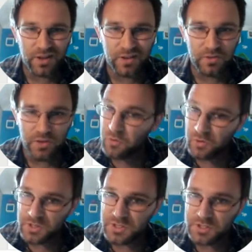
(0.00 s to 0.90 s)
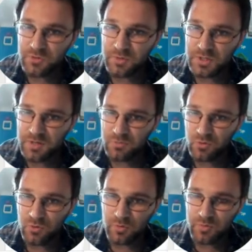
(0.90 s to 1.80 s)
no good as a toothbrush anymore,
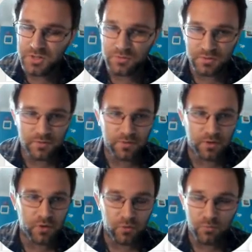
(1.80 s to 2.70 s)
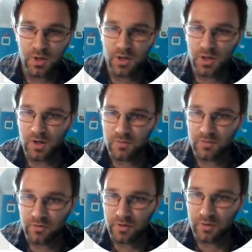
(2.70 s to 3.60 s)
all the bristles have gone
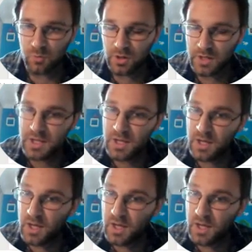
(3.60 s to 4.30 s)
wonky.